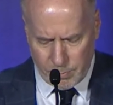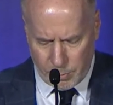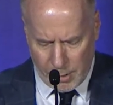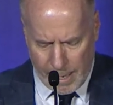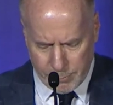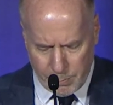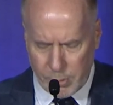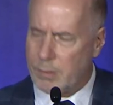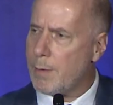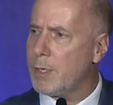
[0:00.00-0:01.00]
perhaps
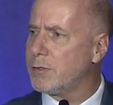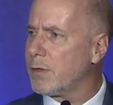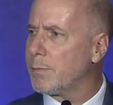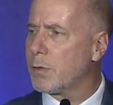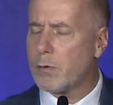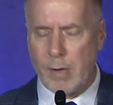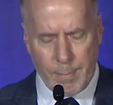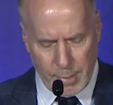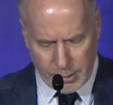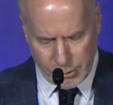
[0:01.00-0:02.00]
put them into the
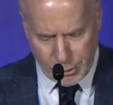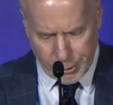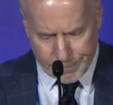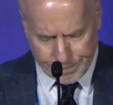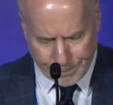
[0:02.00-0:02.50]
program next year.